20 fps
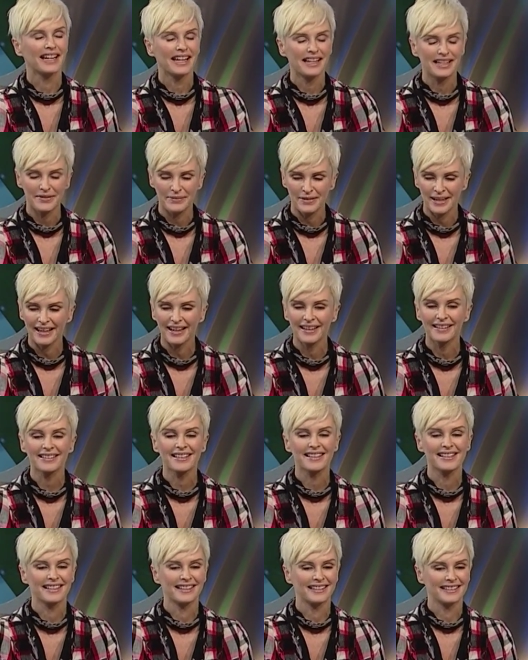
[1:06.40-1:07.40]

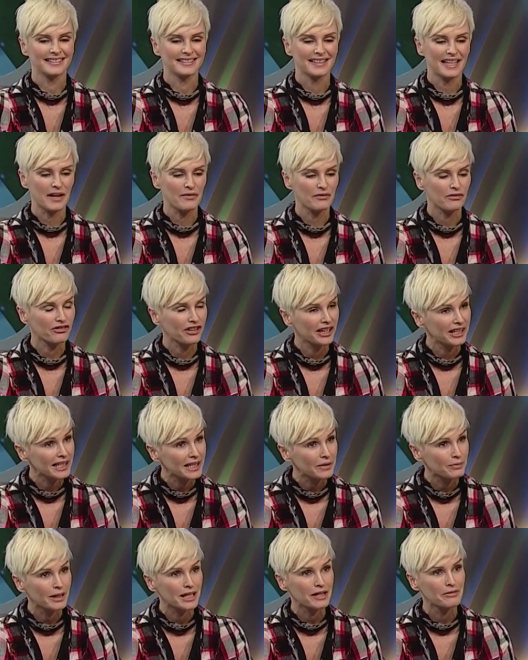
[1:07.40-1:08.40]
roundabouts and um,
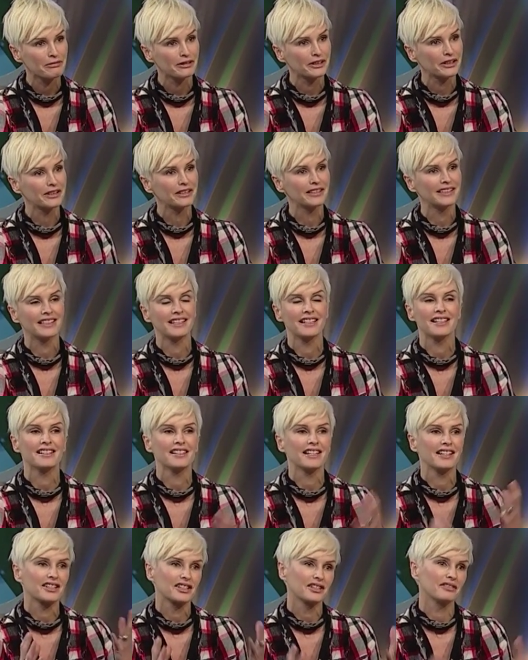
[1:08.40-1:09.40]
friendly people, and it's
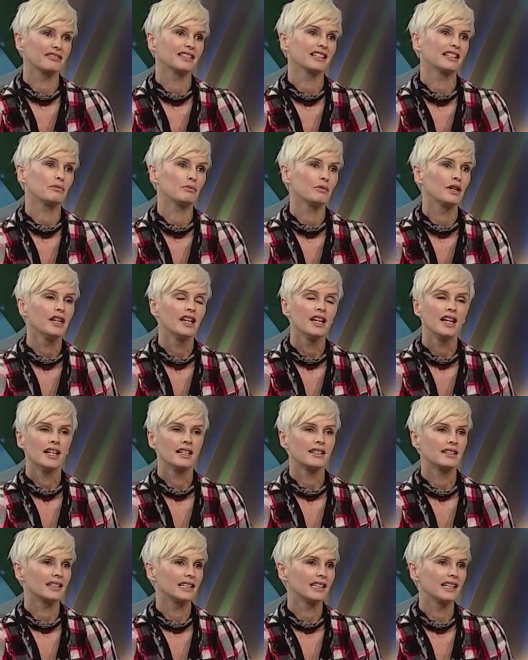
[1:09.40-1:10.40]
such a really,
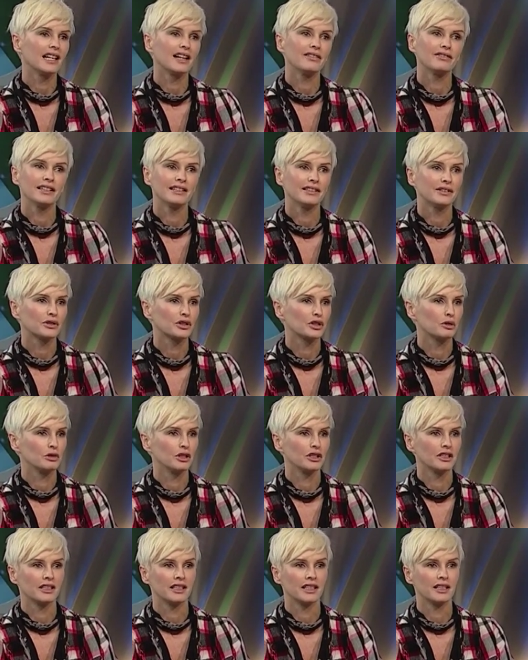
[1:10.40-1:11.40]
it's a lovely little
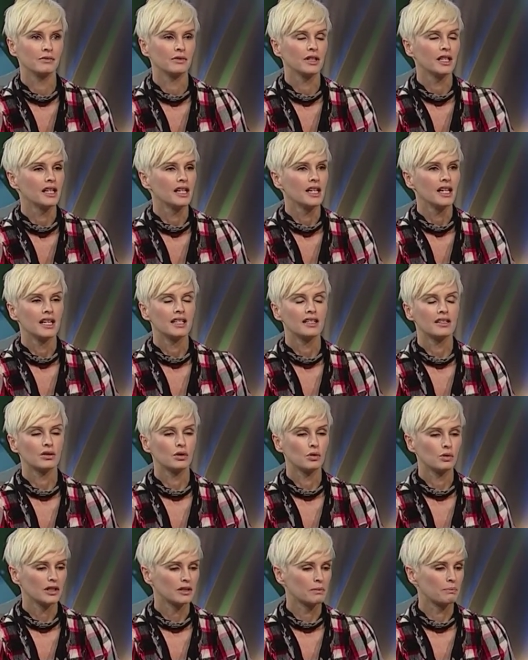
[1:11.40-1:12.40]
community, and yeah. it's
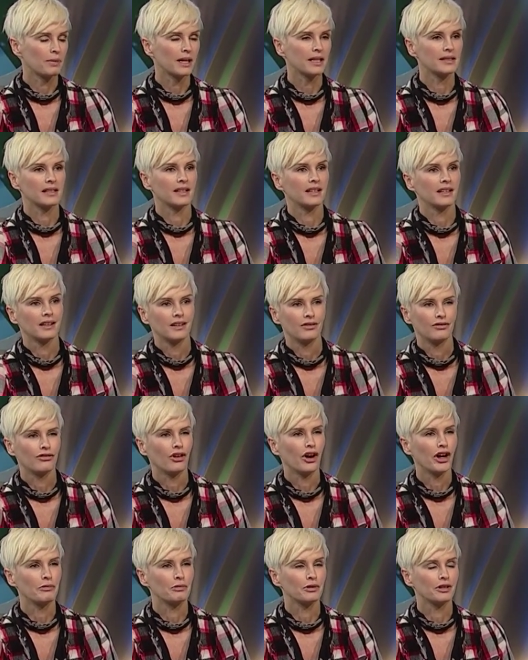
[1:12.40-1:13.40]
always buzzing and
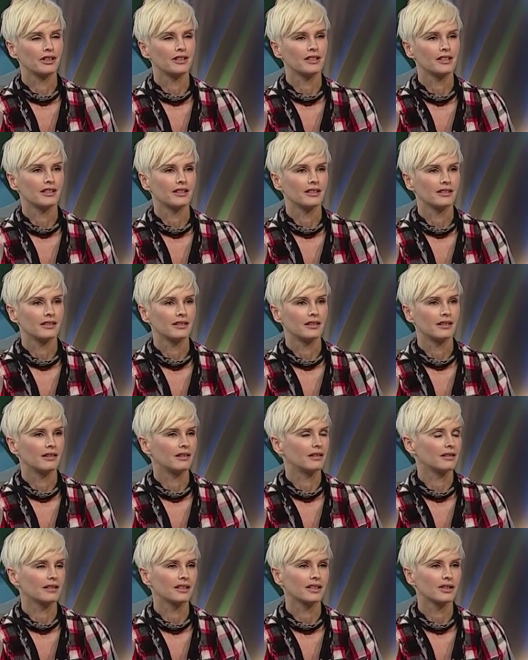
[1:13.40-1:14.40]
vibrant, and
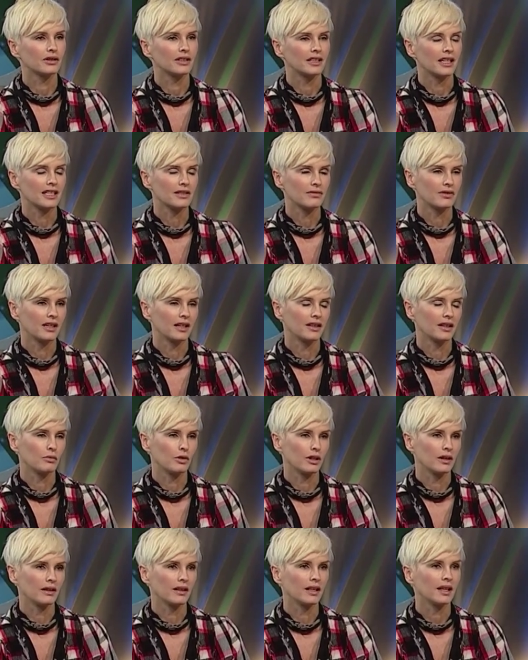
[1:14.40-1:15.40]
oh, couldn't ask for anything
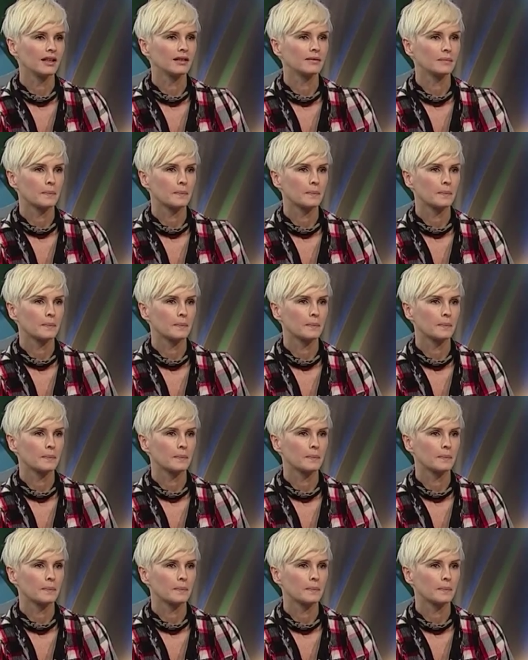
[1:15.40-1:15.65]
better than that.